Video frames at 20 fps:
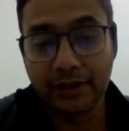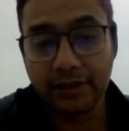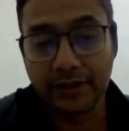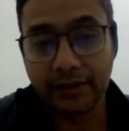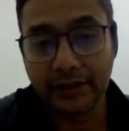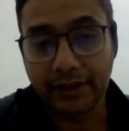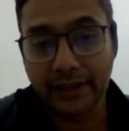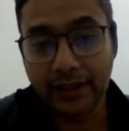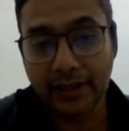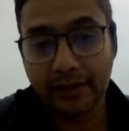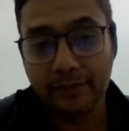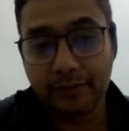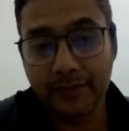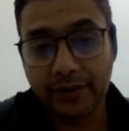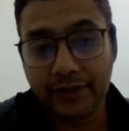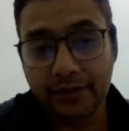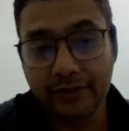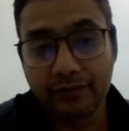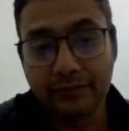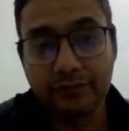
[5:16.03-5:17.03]
They can be
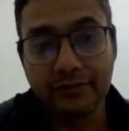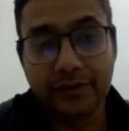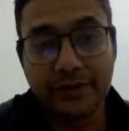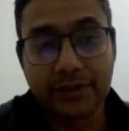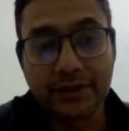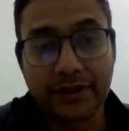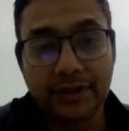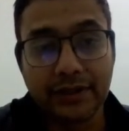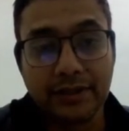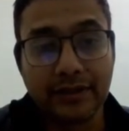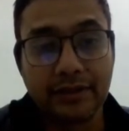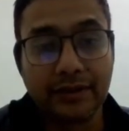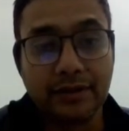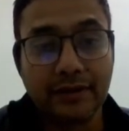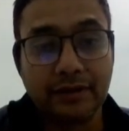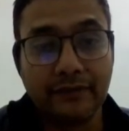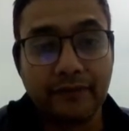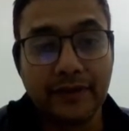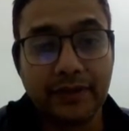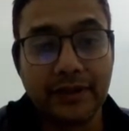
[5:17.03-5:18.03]
used in
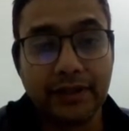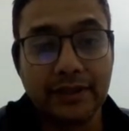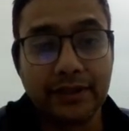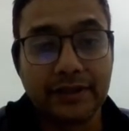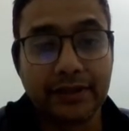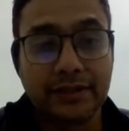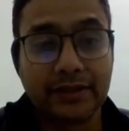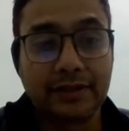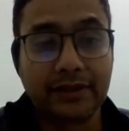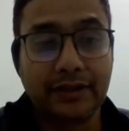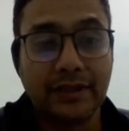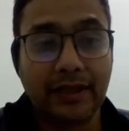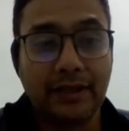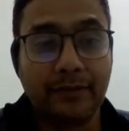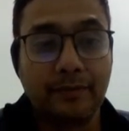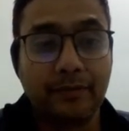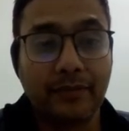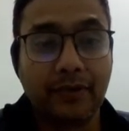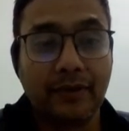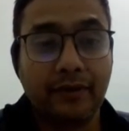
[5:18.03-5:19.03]
various
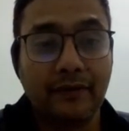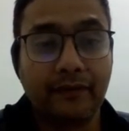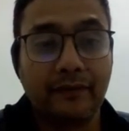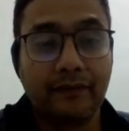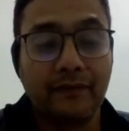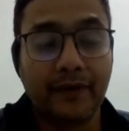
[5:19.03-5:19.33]
type of